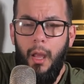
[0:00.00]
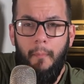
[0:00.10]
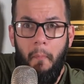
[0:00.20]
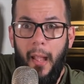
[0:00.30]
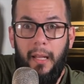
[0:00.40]

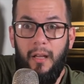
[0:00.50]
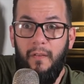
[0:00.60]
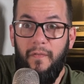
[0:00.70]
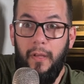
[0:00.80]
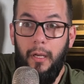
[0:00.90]

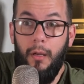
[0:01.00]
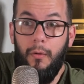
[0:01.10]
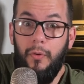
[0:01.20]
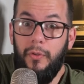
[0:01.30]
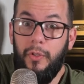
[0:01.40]
making
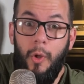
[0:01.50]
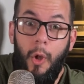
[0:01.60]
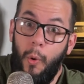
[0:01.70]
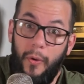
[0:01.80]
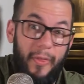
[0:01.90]
videos
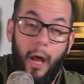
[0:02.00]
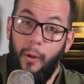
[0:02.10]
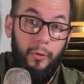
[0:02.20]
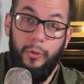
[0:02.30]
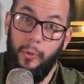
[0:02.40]

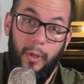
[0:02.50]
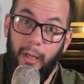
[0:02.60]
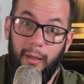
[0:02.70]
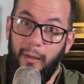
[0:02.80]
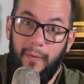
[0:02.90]
without
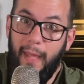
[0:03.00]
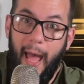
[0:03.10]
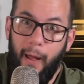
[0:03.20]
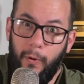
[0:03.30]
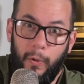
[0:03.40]
doing the
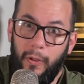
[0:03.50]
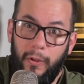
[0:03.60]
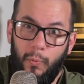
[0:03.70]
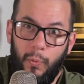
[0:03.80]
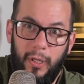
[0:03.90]

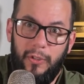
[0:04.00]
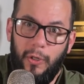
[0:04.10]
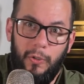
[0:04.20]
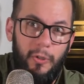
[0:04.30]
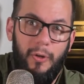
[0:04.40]
algorithm
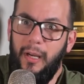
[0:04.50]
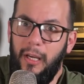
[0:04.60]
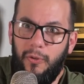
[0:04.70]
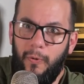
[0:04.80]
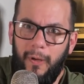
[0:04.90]
research or
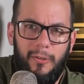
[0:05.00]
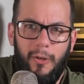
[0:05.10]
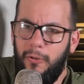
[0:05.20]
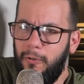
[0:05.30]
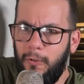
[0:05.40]
niche research.